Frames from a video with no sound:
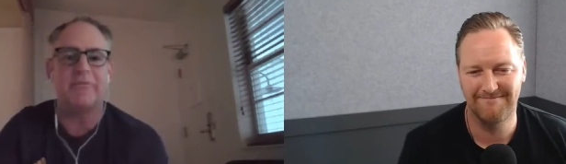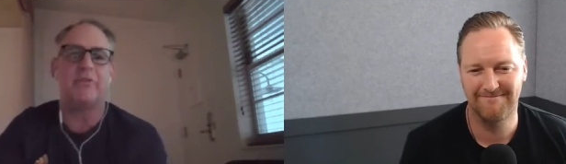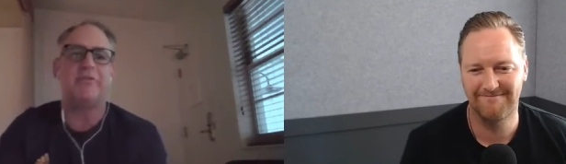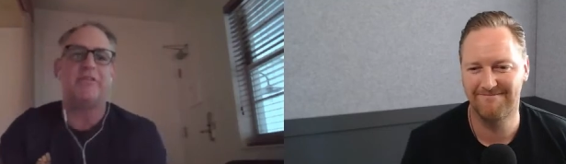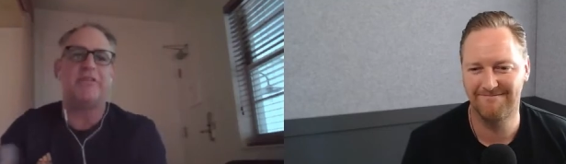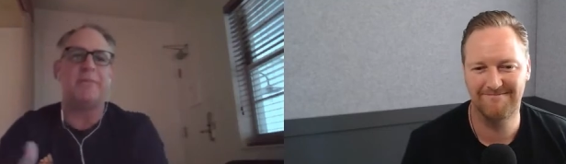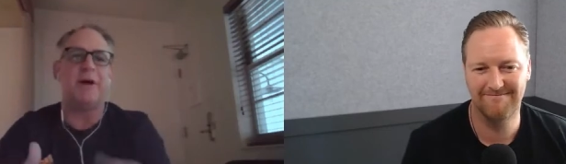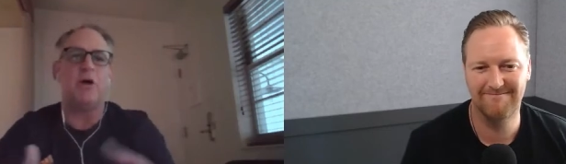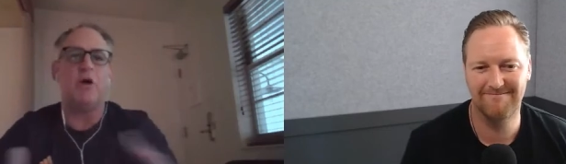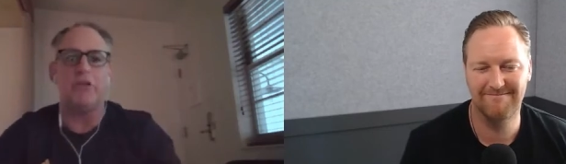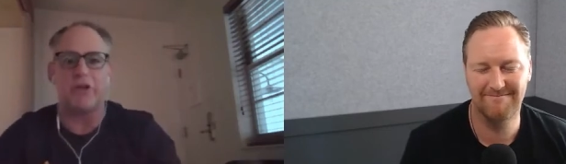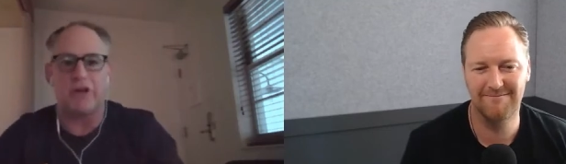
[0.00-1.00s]
Speaker 1: them? So if you think about
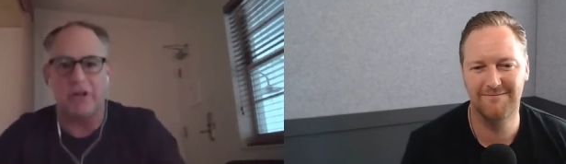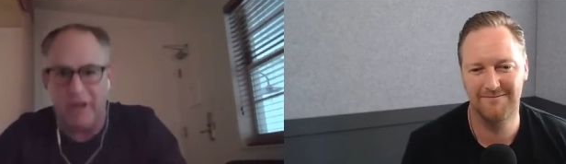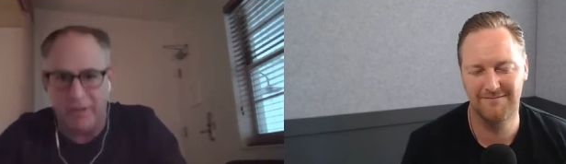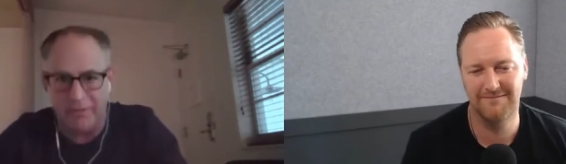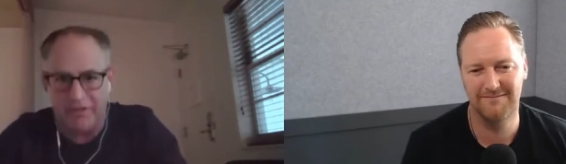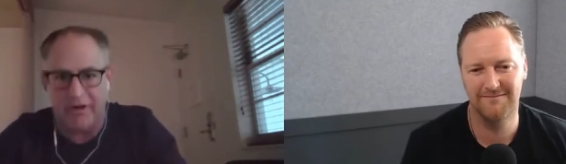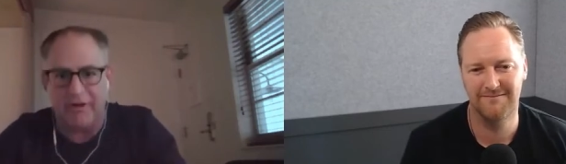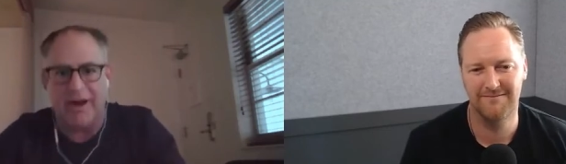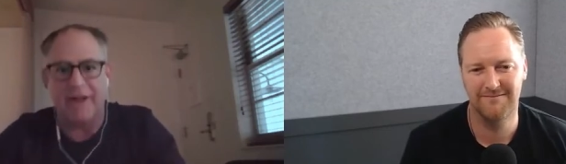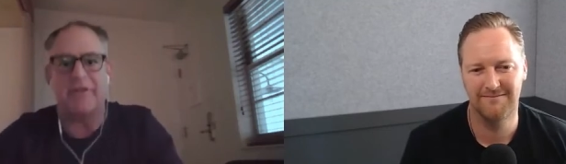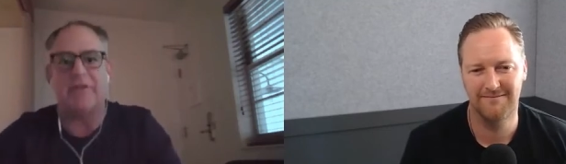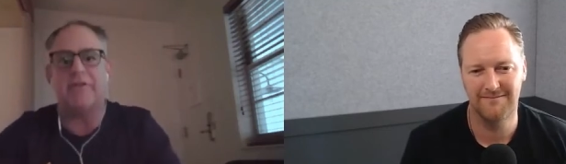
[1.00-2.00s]
all the clubs that are
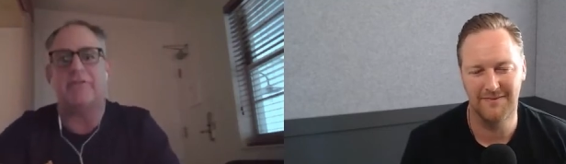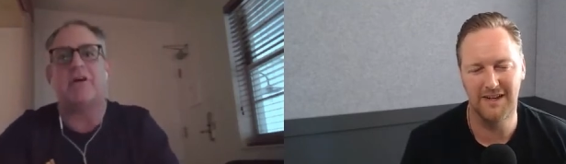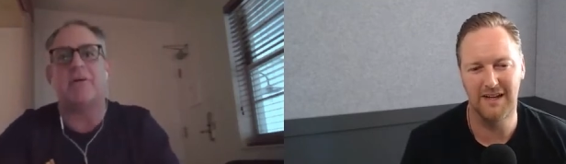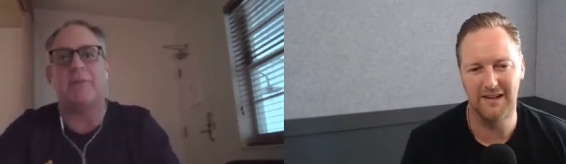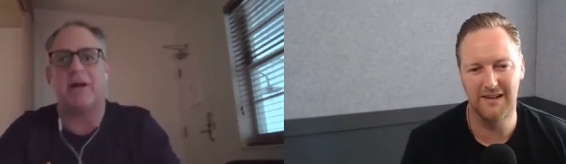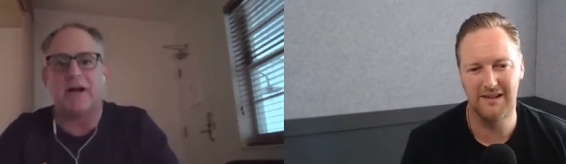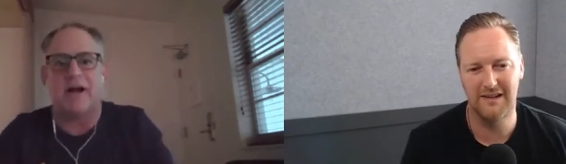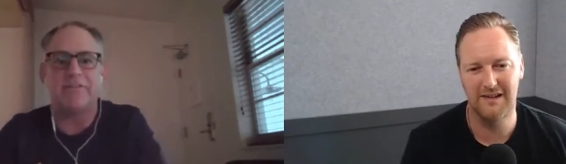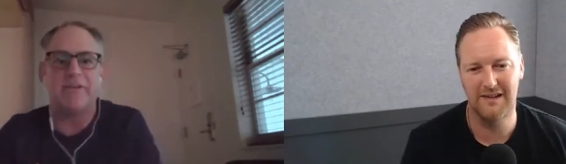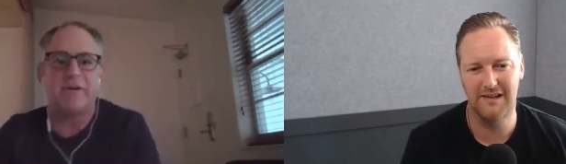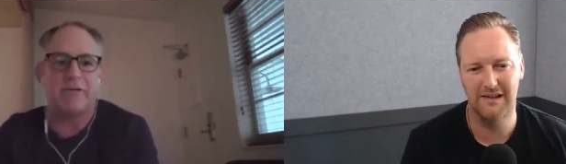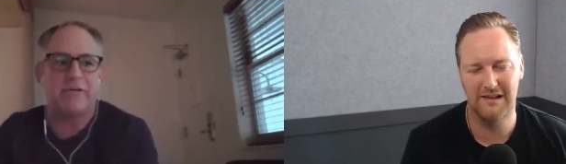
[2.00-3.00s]
out there and you talk about
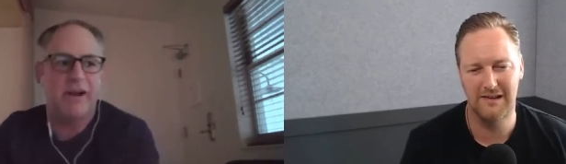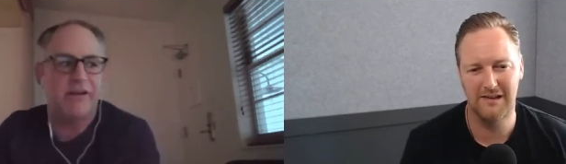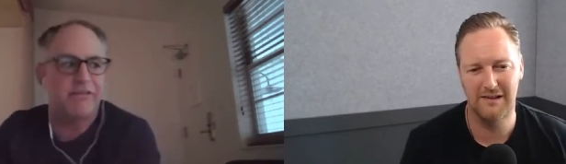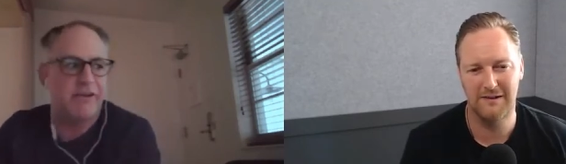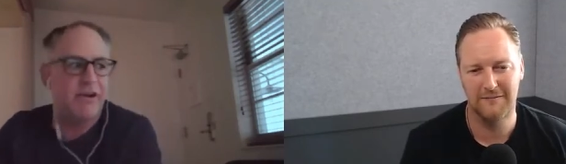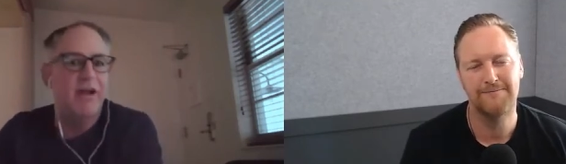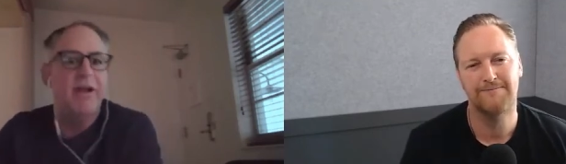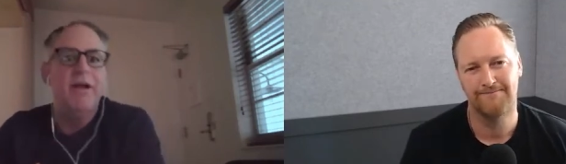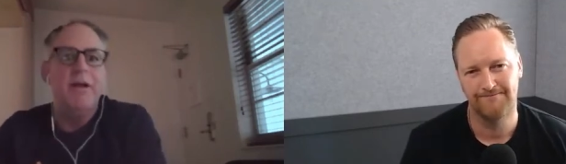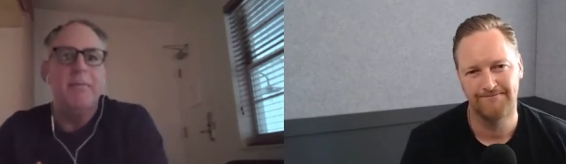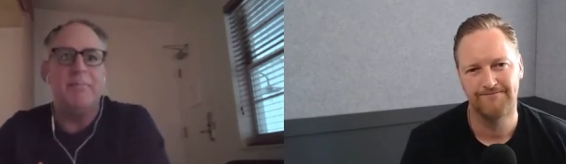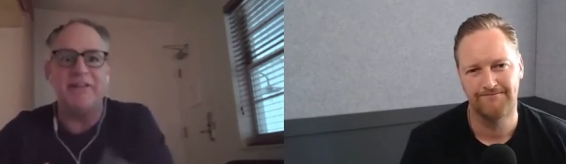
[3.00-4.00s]
content creation,
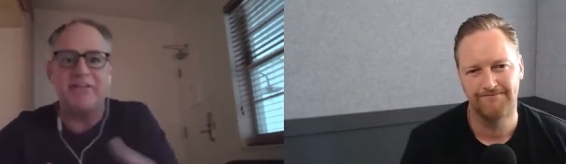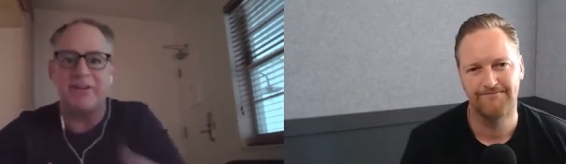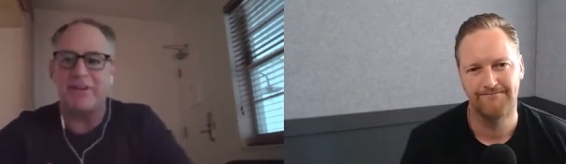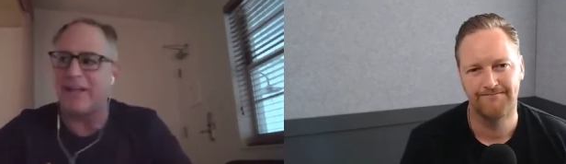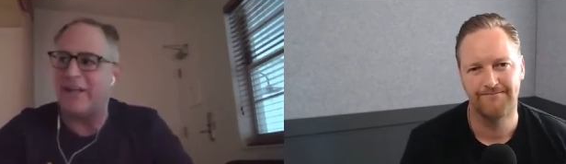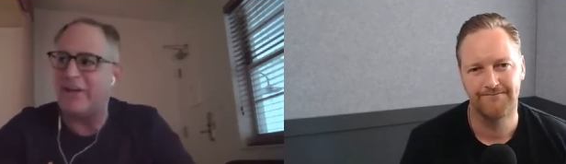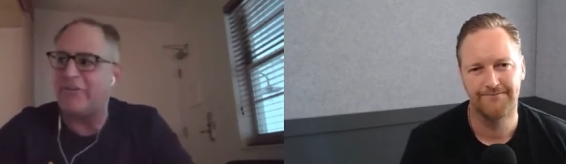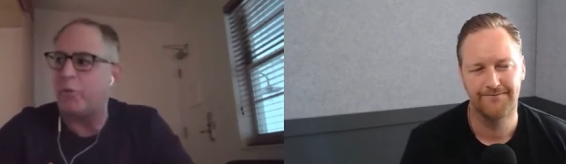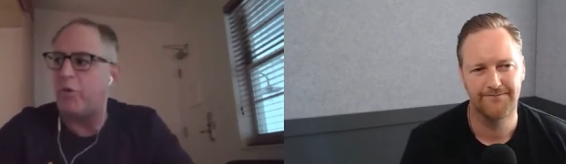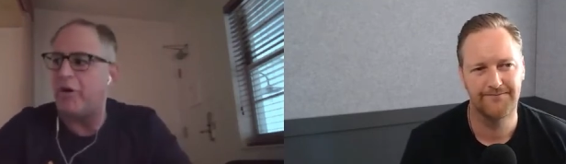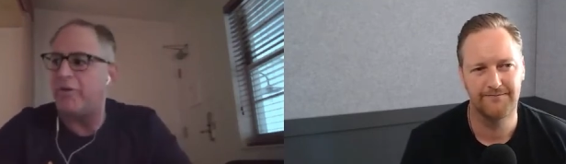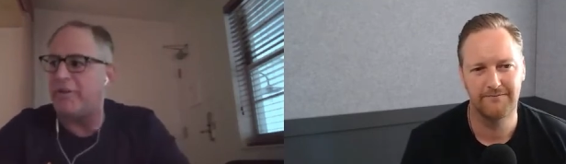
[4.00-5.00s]
basically each
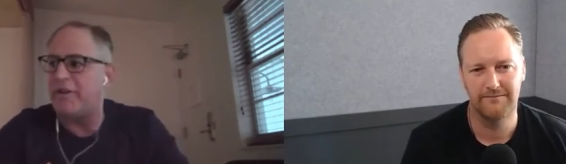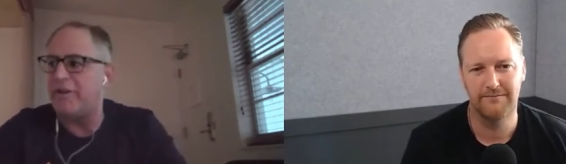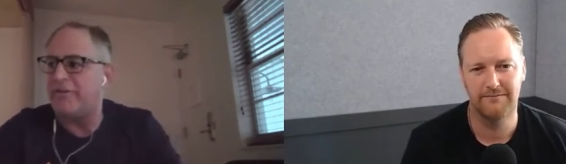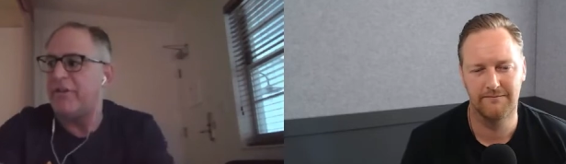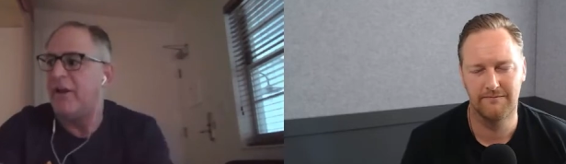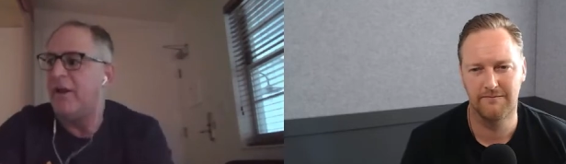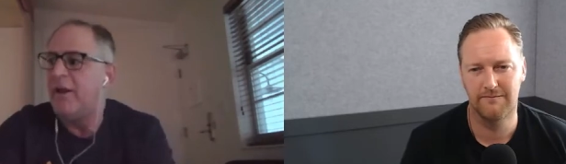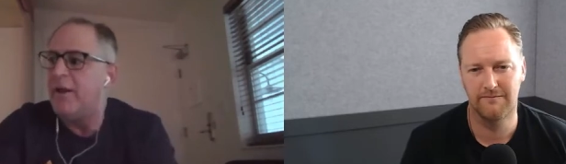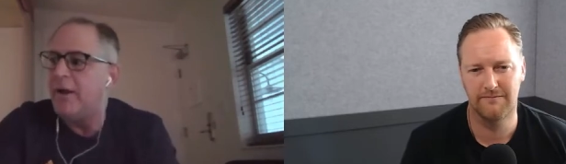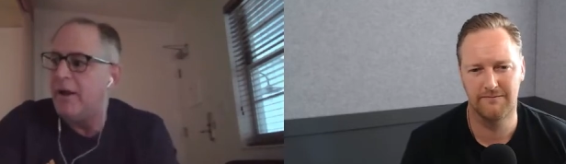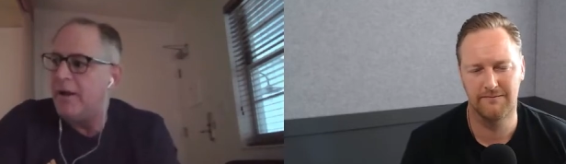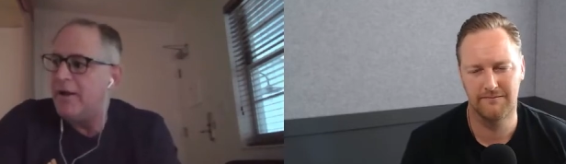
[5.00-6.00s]
one of these,
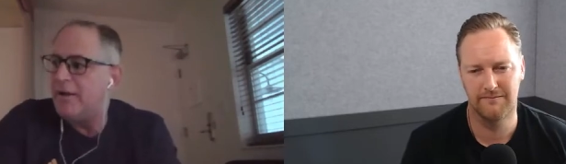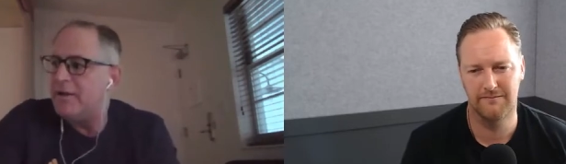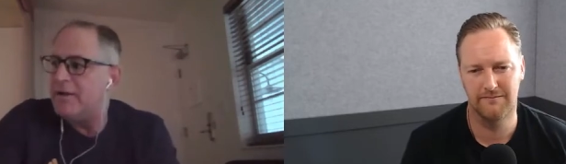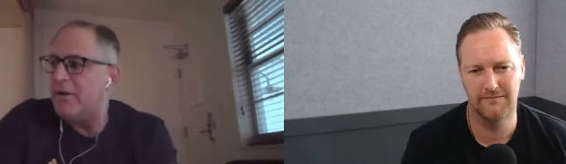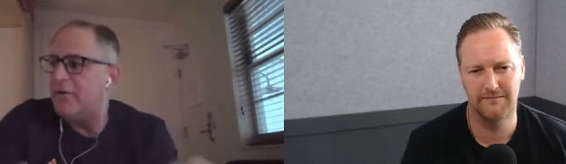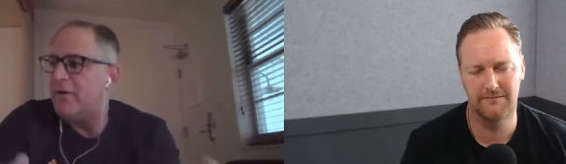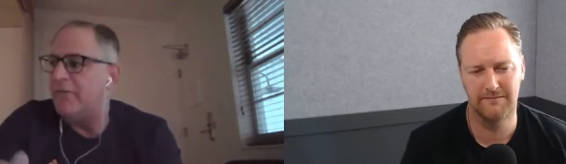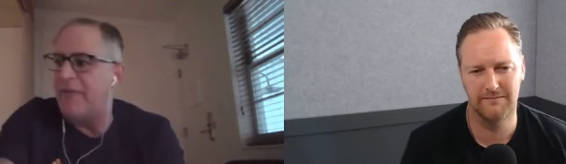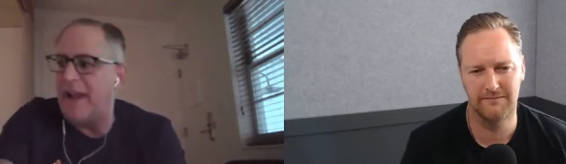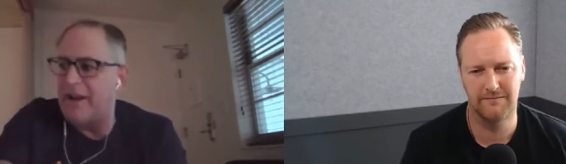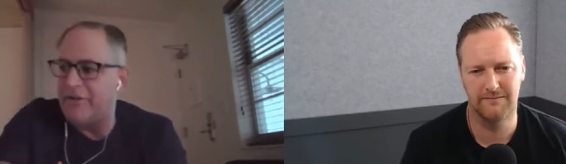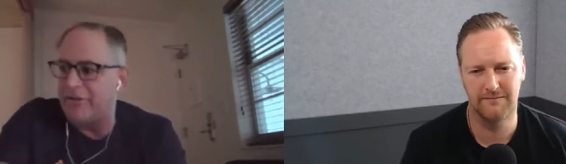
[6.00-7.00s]
you know,
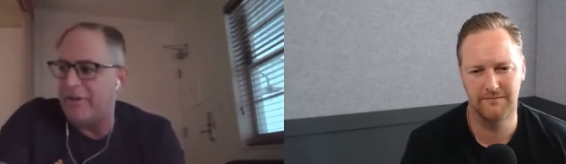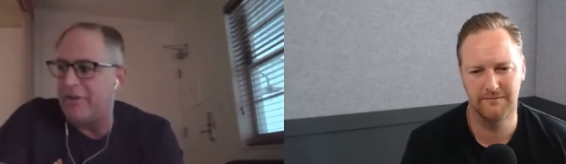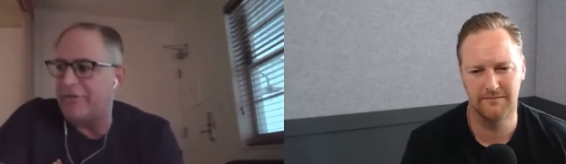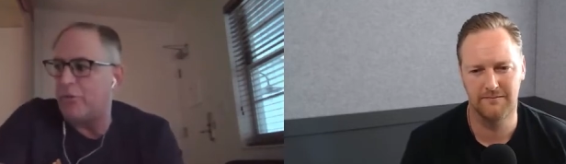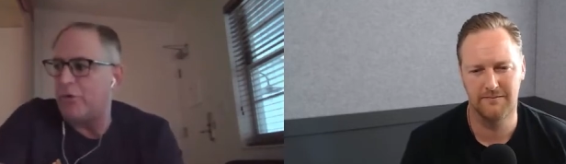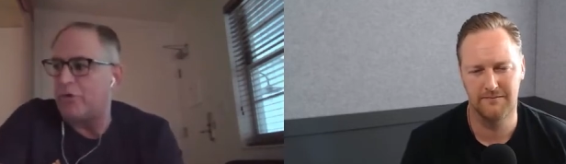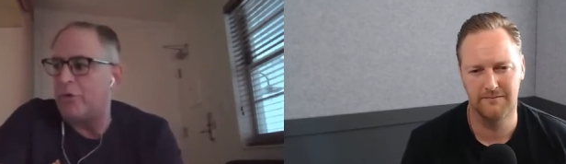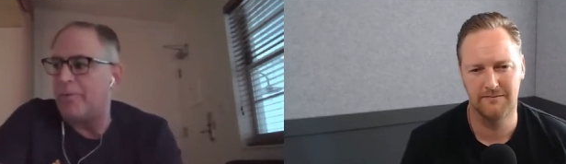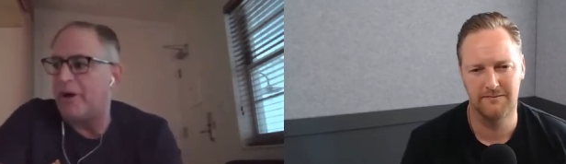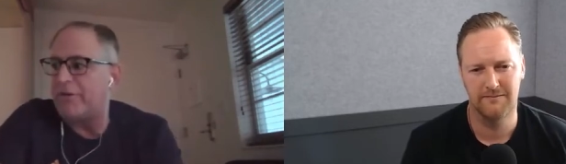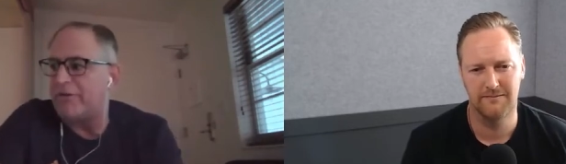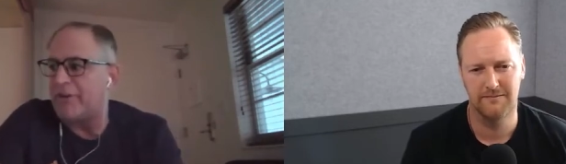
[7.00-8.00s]
evangelists or
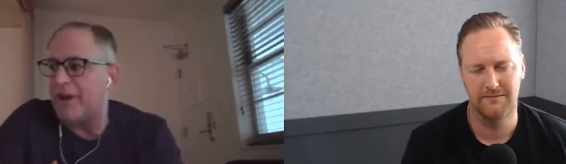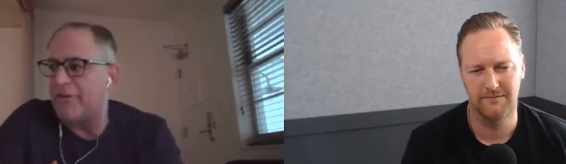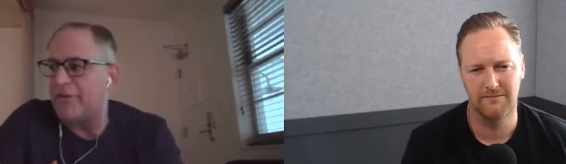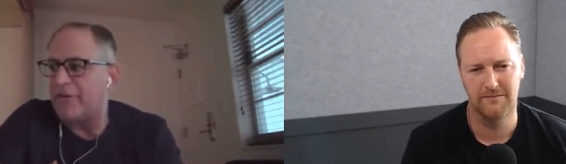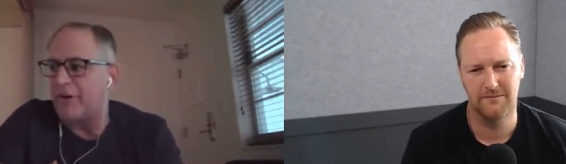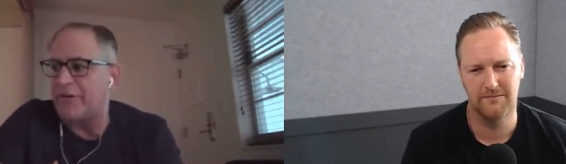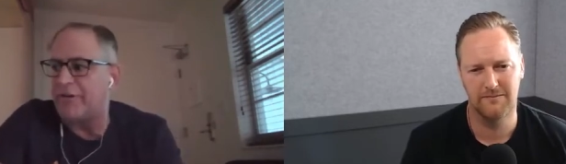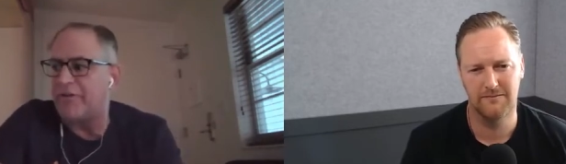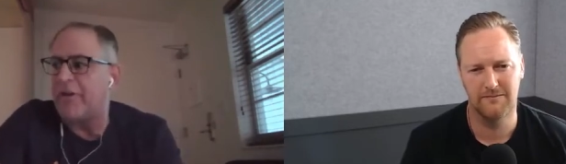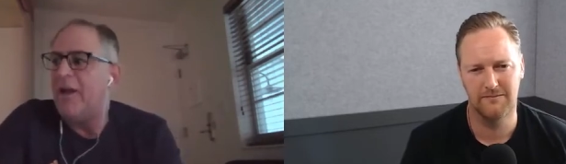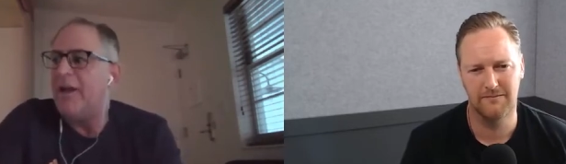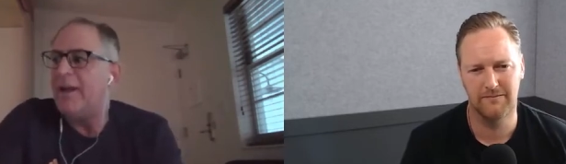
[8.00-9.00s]
group exercise
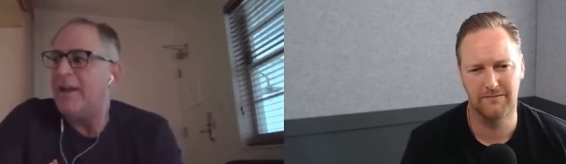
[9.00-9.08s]
instructors